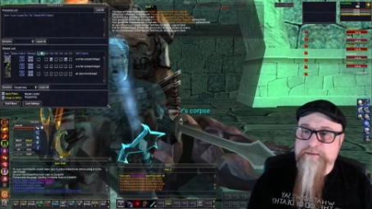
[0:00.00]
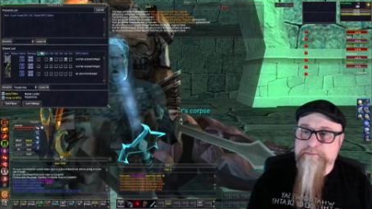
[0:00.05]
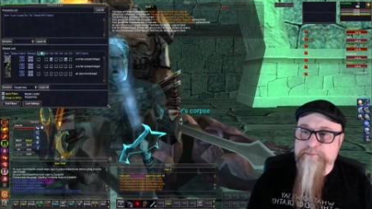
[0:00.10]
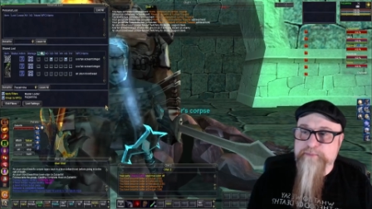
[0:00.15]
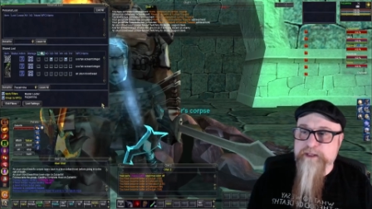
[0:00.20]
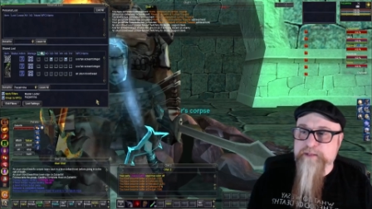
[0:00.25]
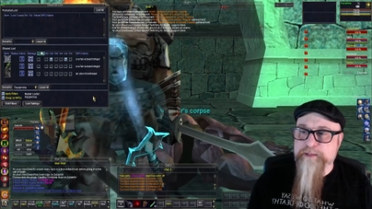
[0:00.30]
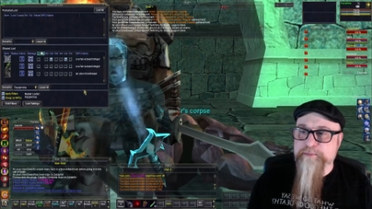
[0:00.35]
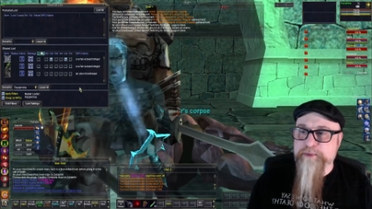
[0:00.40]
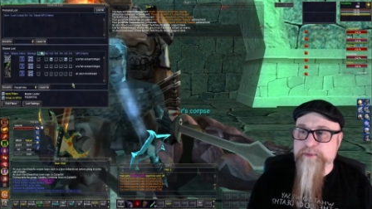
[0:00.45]

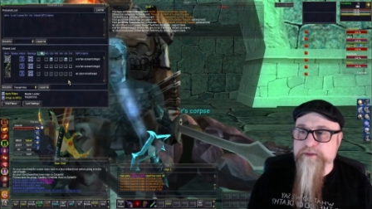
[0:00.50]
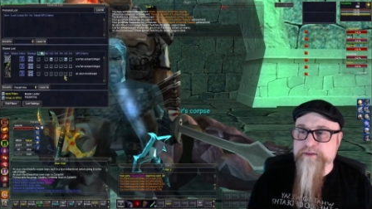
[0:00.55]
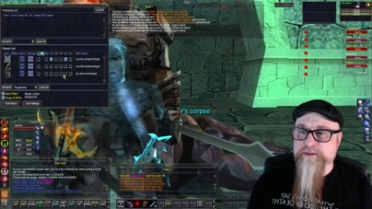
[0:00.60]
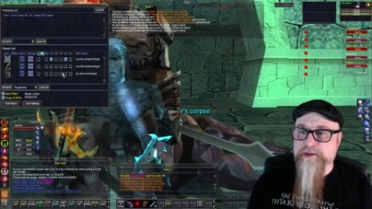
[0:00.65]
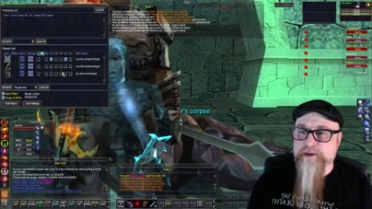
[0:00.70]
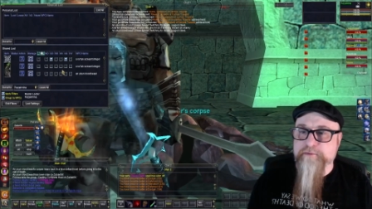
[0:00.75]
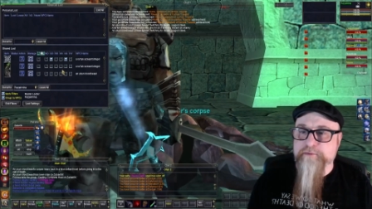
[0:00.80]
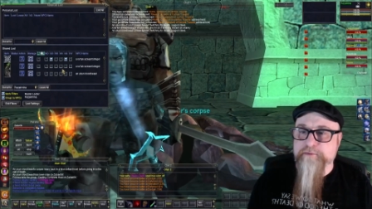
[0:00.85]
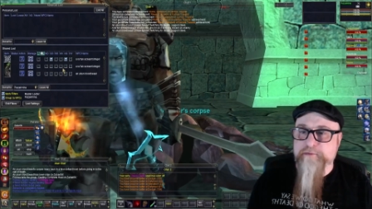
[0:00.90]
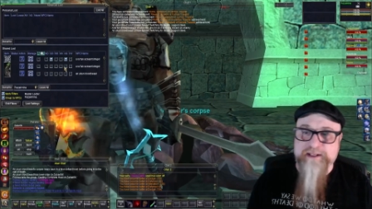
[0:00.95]
people
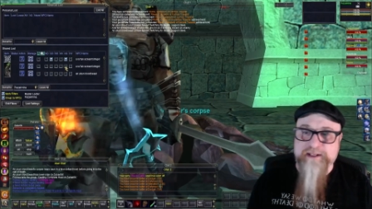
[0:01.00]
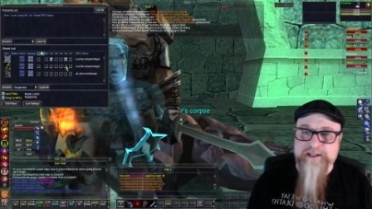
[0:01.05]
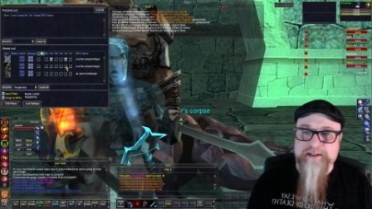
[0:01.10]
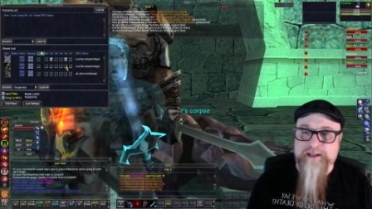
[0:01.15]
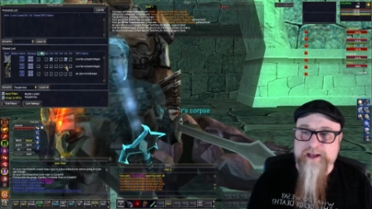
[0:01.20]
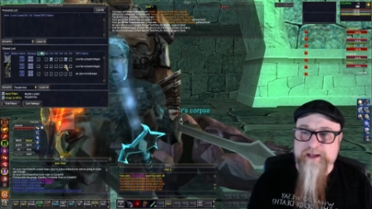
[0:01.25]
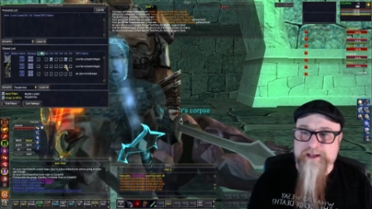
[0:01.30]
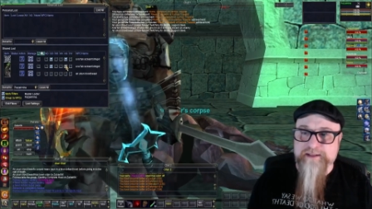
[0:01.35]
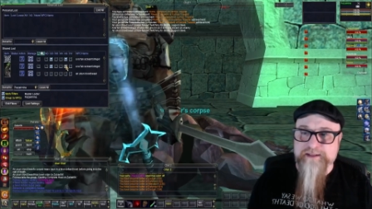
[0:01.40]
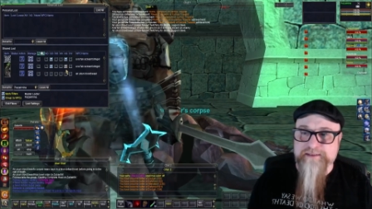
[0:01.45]
don't
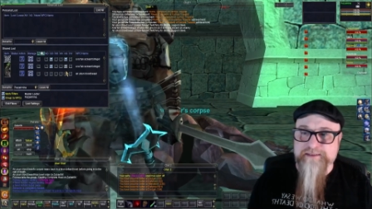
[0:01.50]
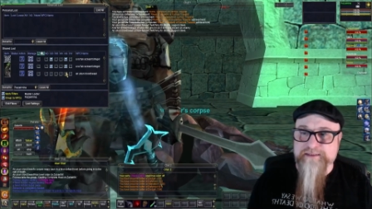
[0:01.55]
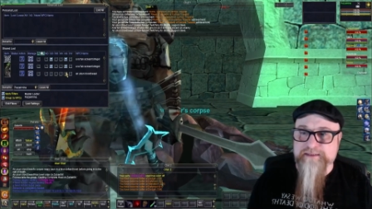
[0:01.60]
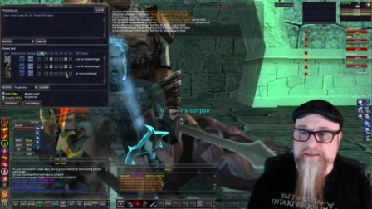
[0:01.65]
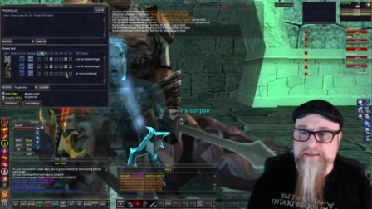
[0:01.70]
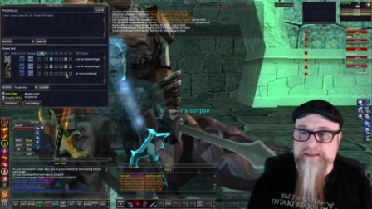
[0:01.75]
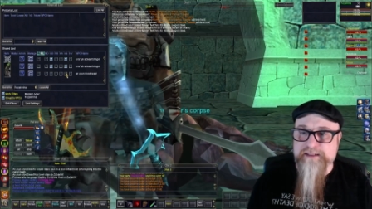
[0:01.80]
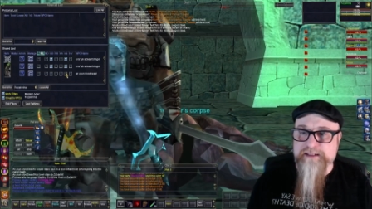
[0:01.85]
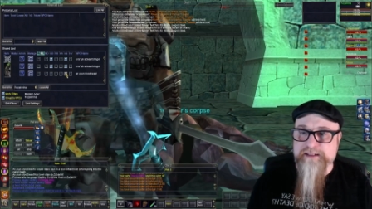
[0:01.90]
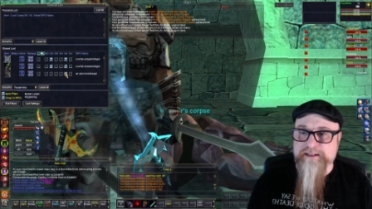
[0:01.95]
realize
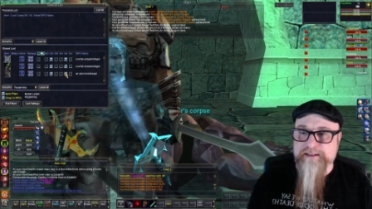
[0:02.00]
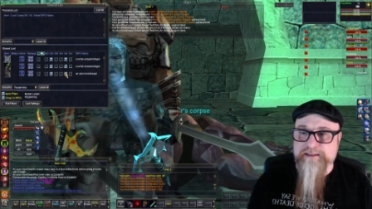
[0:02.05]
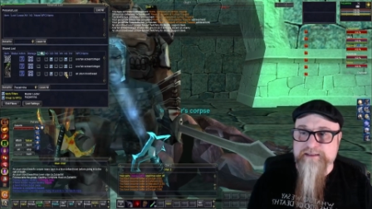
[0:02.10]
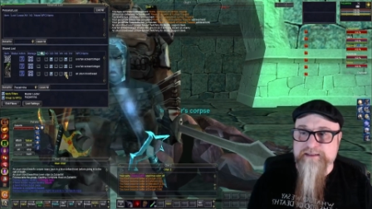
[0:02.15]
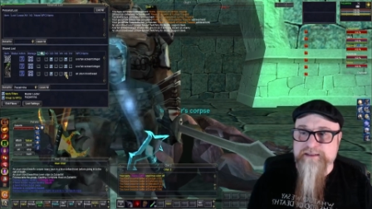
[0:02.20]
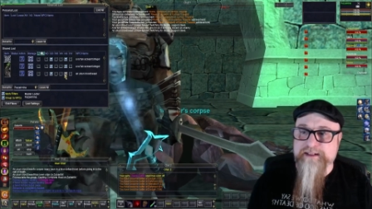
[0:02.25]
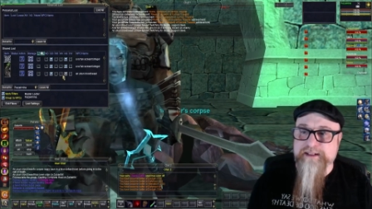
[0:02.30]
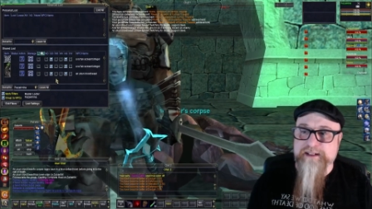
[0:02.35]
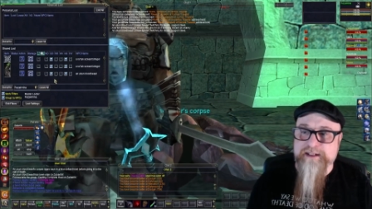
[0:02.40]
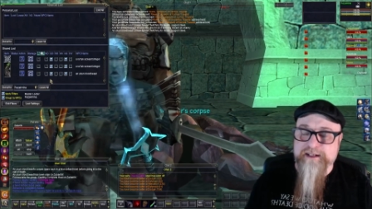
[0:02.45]
the,
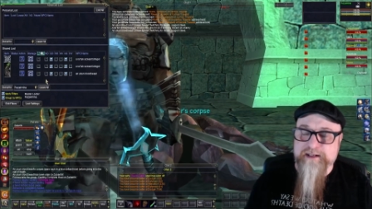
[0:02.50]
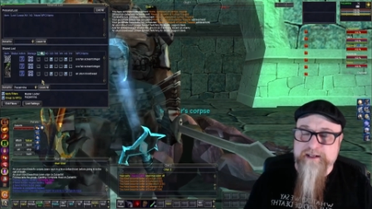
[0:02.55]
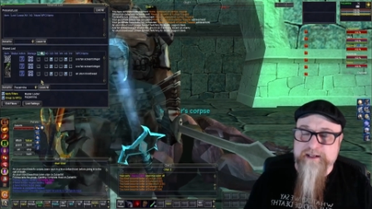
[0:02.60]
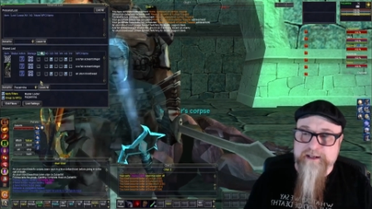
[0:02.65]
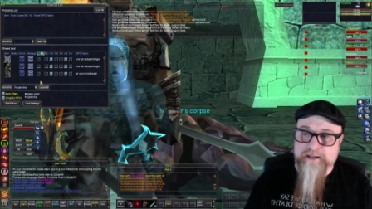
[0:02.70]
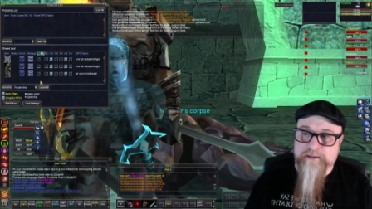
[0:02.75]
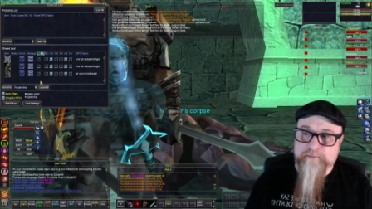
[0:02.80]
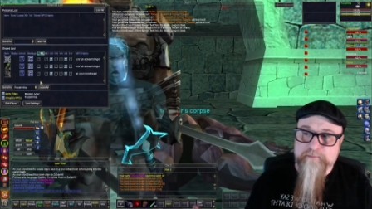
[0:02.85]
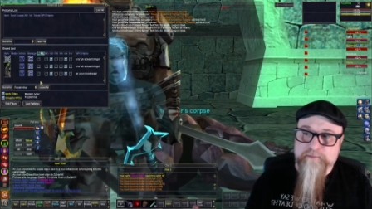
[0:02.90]
the uh,